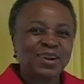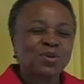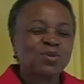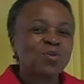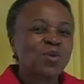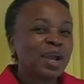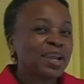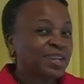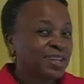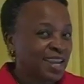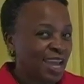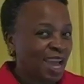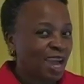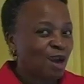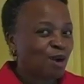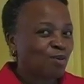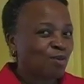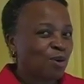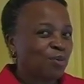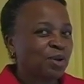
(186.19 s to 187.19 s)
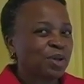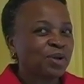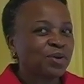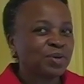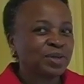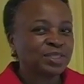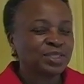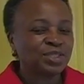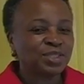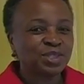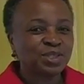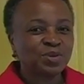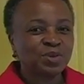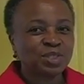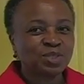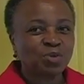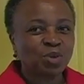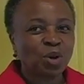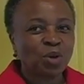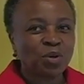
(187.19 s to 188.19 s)
Right now, what we're going to do
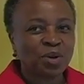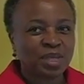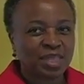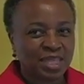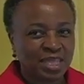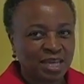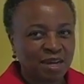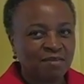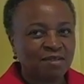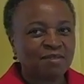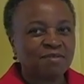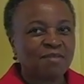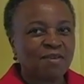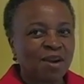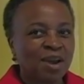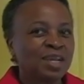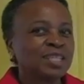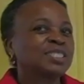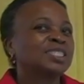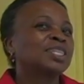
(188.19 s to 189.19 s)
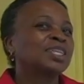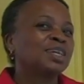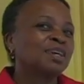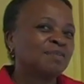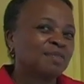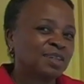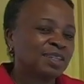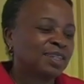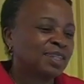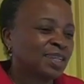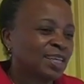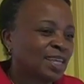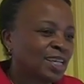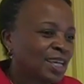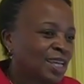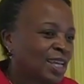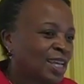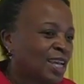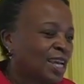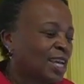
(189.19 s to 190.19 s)
is we're going to get the oven fries in the oven.
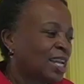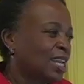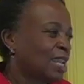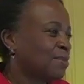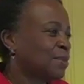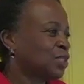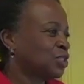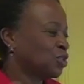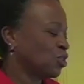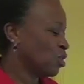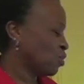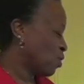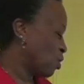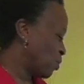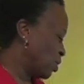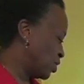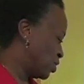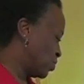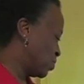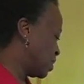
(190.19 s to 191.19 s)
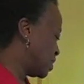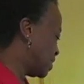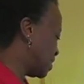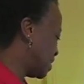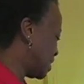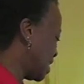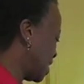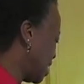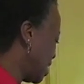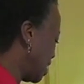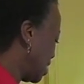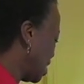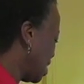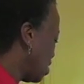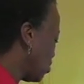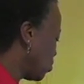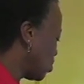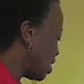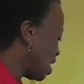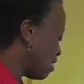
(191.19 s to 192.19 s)
Let me show you what we're doing today.
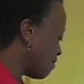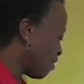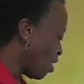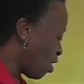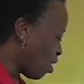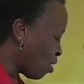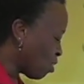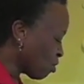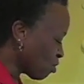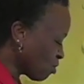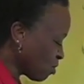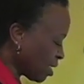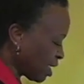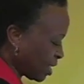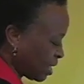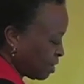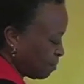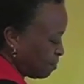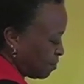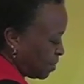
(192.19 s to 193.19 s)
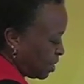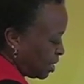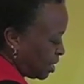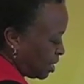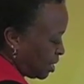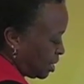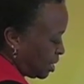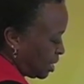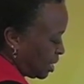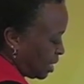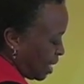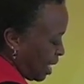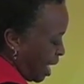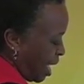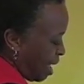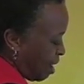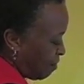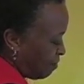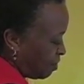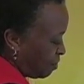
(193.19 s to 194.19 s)
We have already
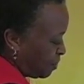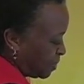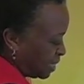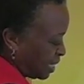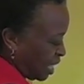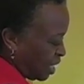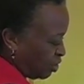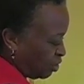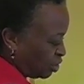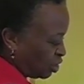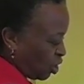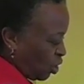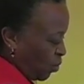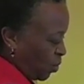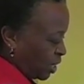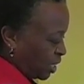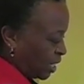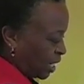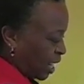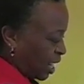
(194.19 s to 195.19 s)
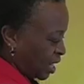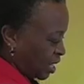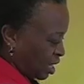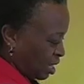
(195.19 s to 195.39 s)
have the potatoes already cut